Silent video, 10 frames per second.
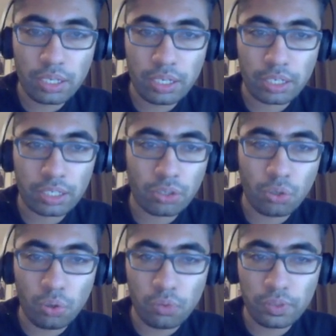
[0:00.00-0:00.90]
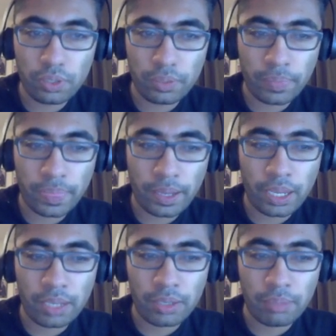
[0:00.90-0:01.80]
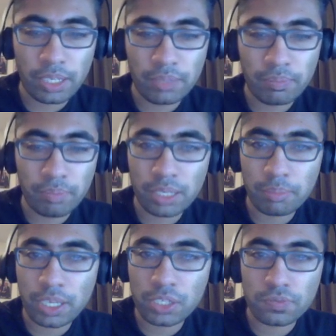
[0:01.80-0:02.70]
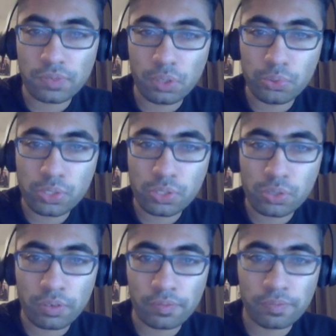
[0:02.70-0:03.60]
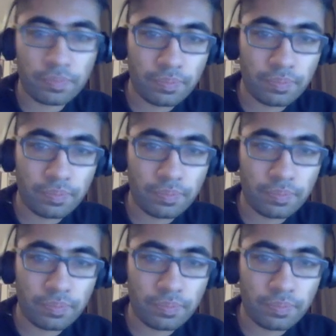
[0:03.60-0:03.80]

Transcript: Can go over. I may make a page of notes of